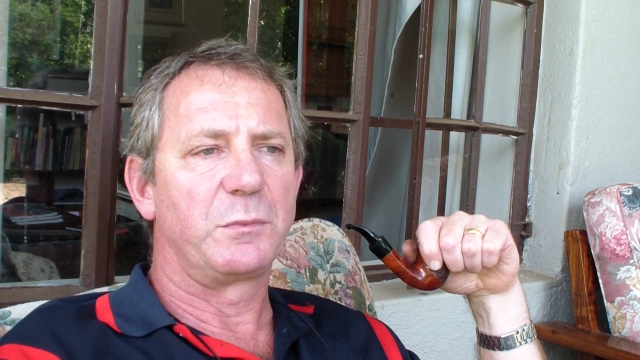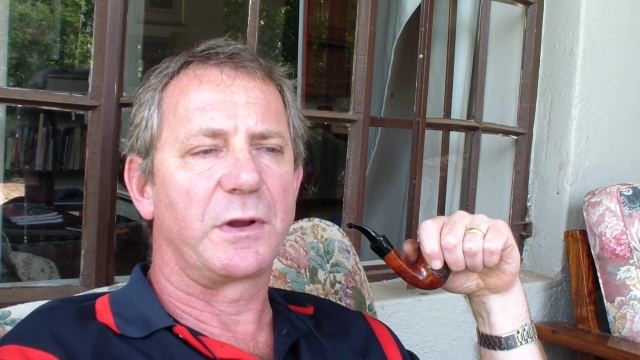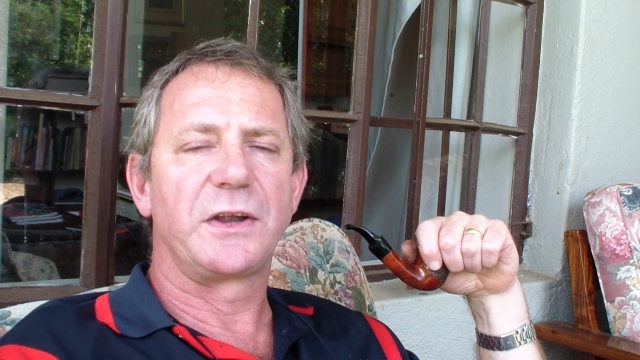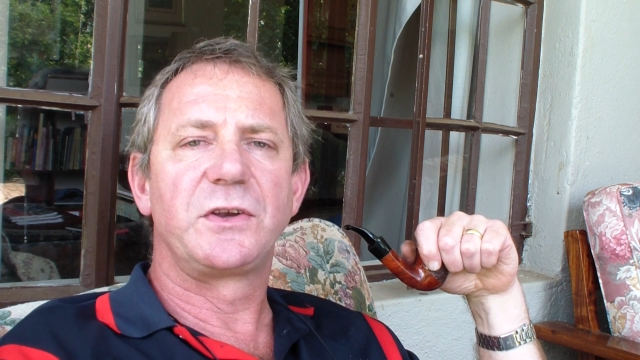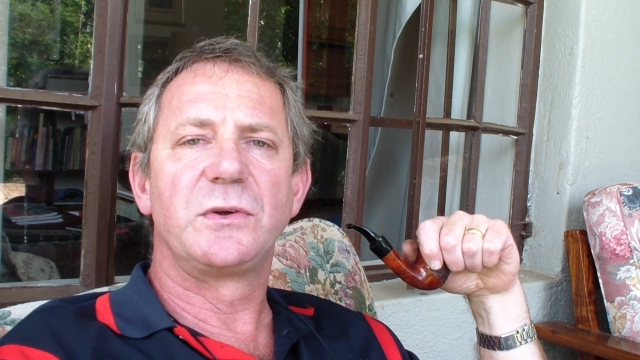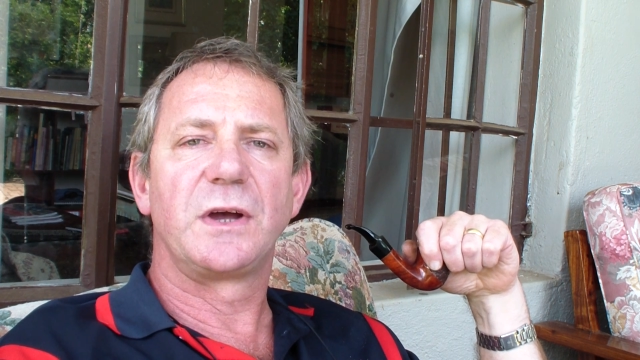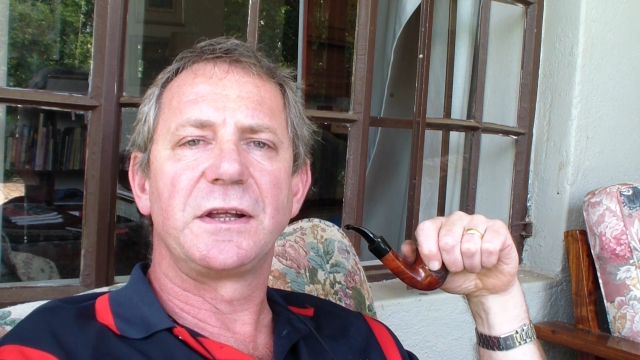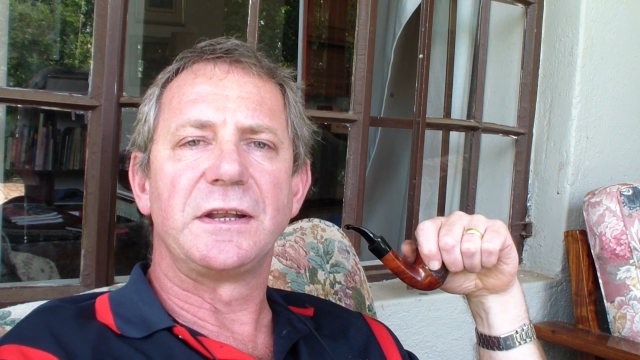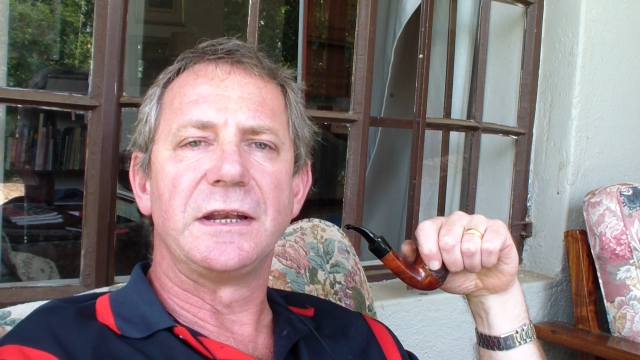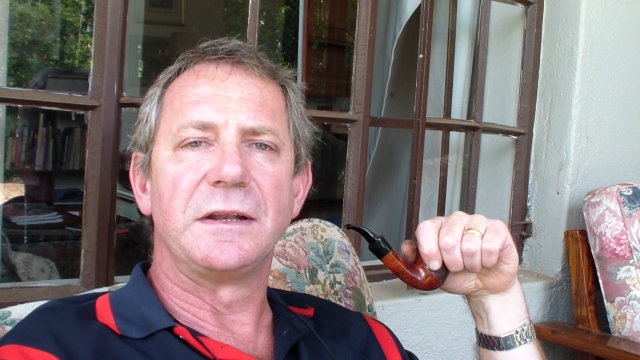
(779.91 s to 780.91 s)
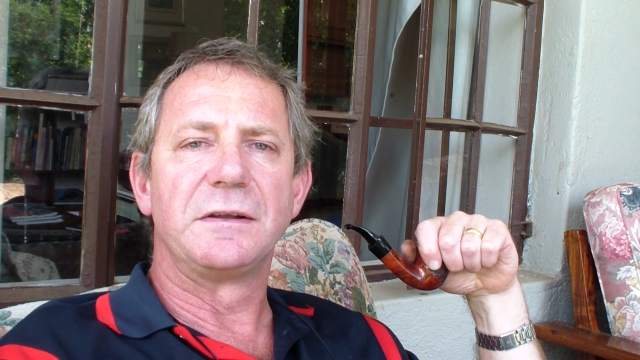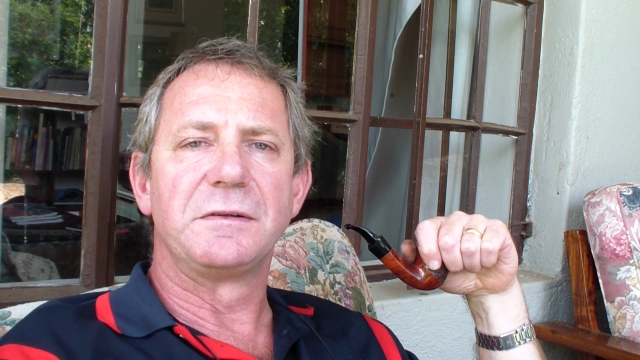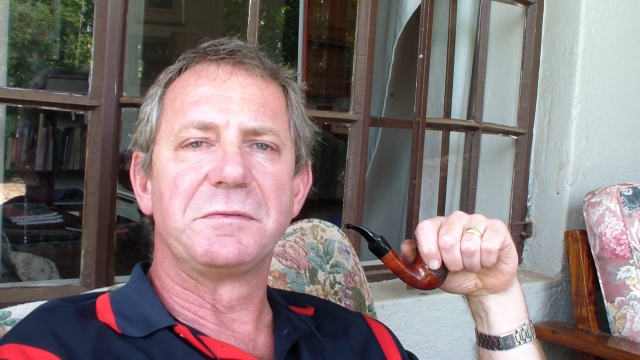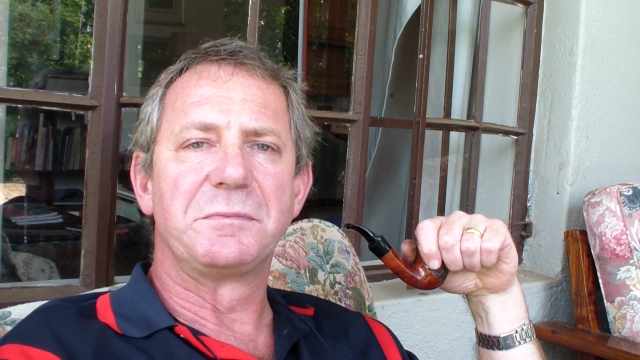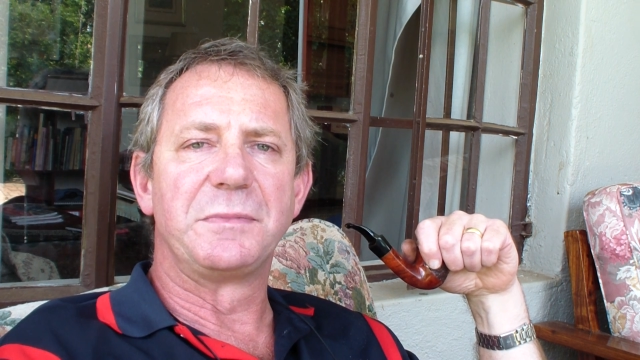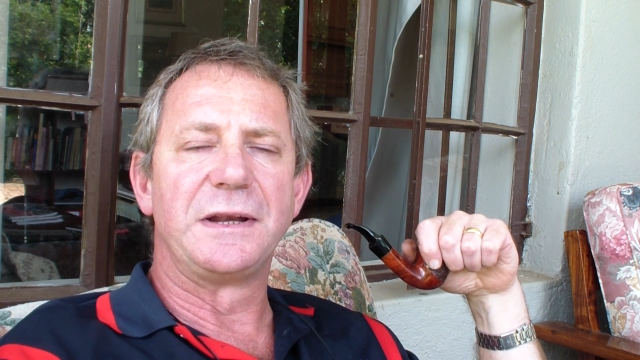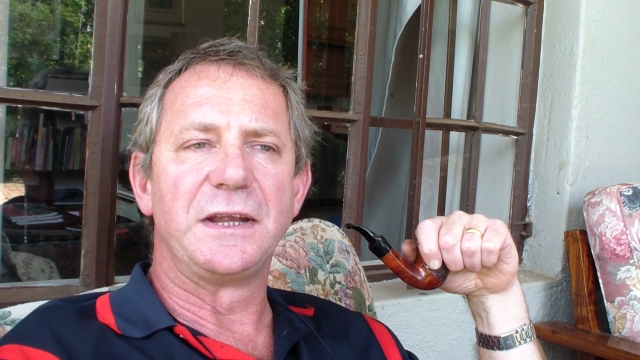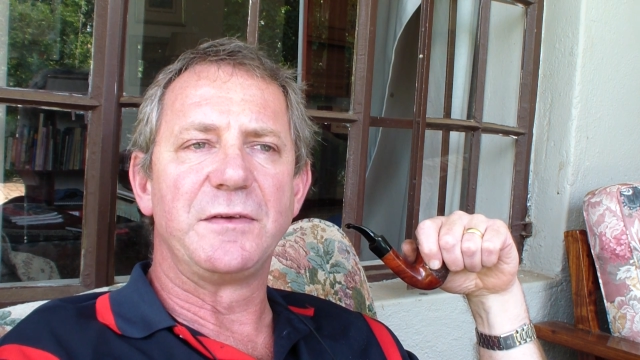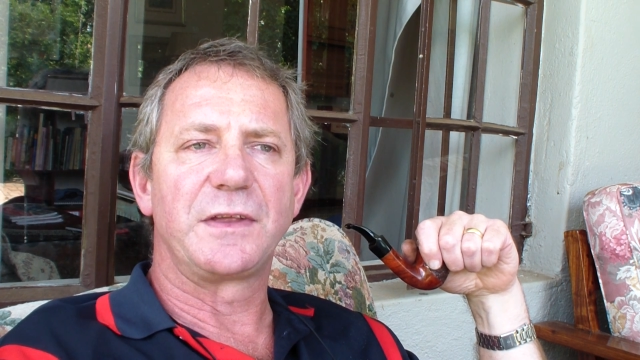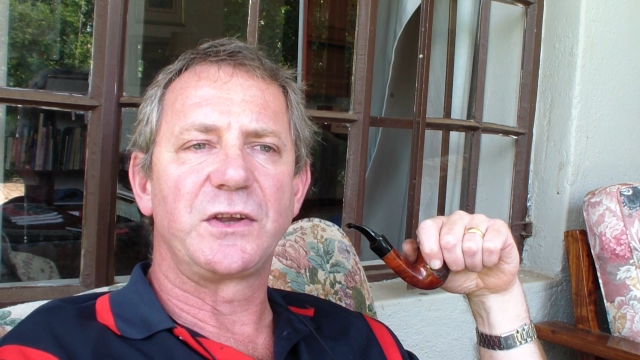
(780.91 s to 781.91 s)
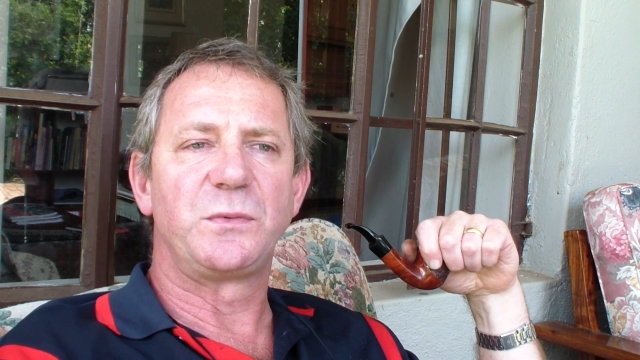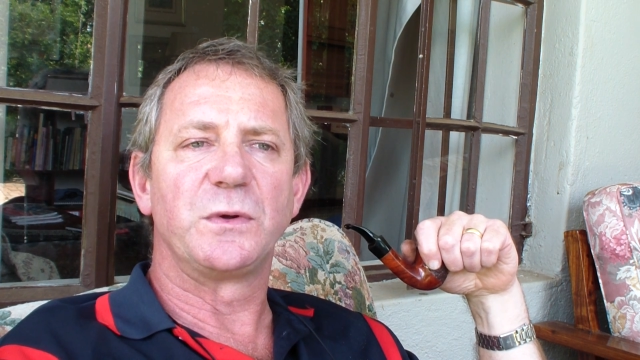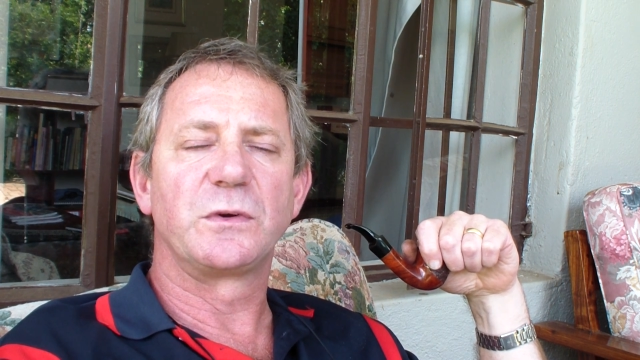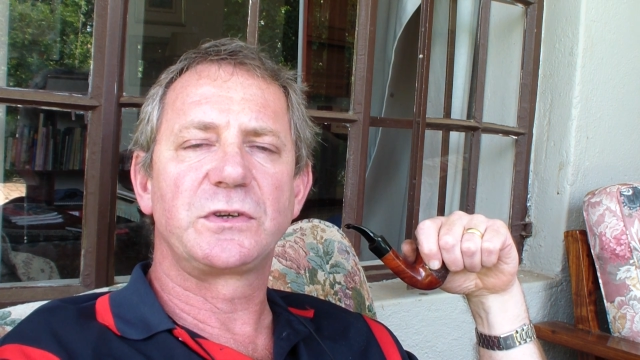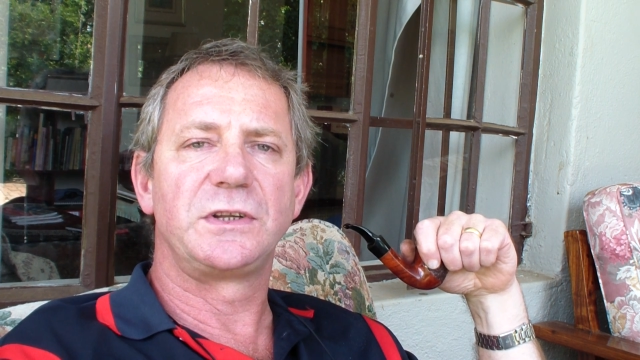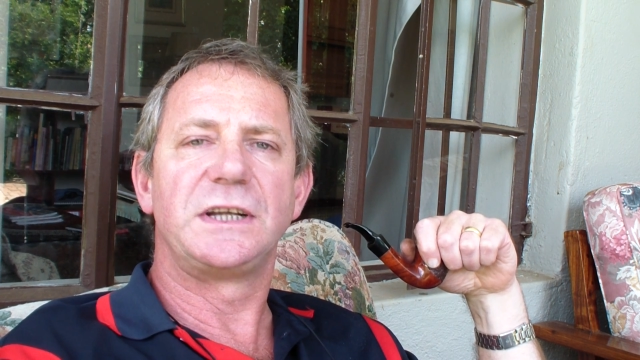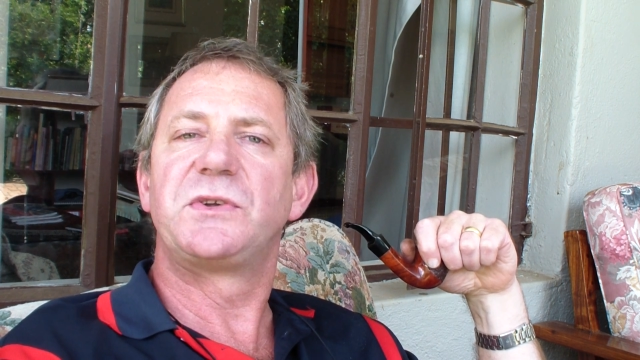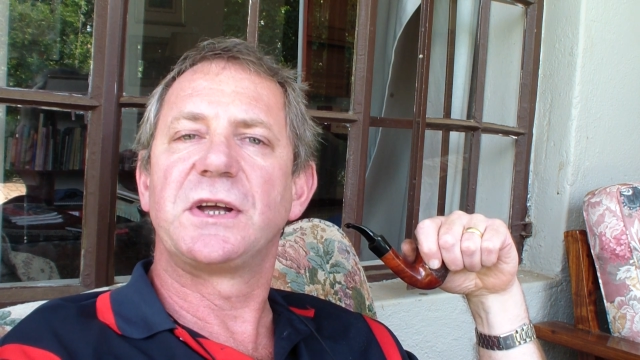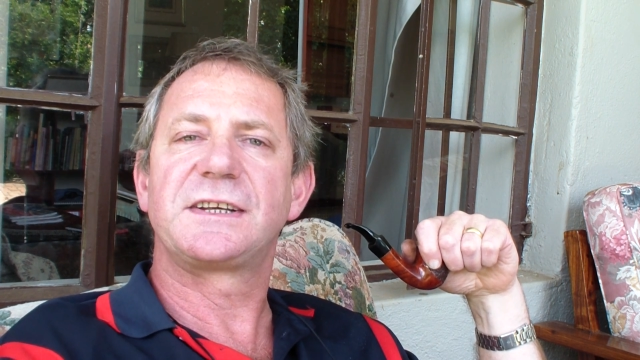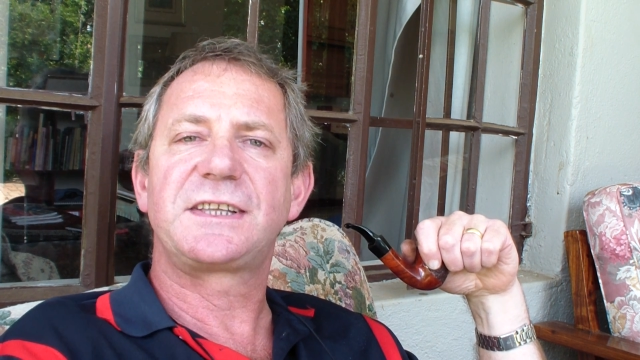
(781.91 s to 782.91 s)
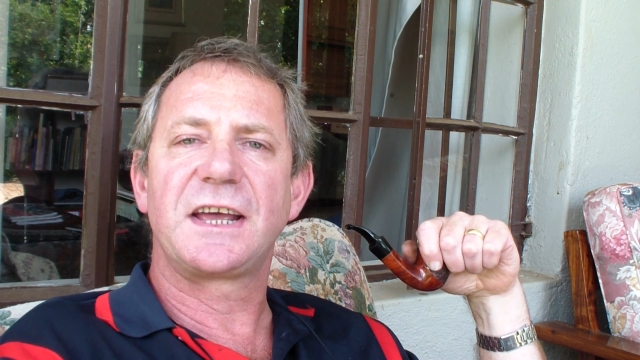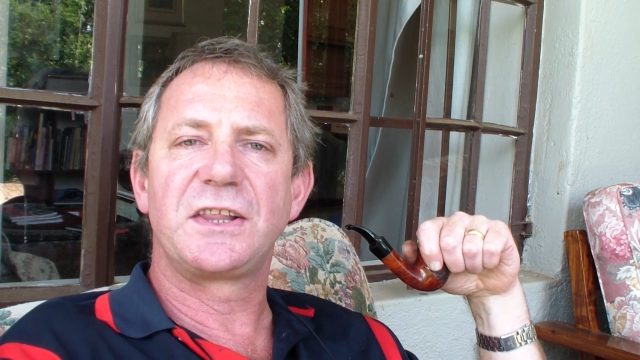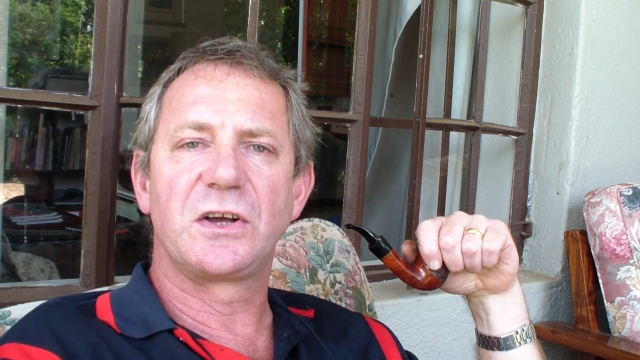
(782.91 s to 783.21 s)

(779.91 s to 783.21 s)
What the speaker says: but I do believe that we also need to understand the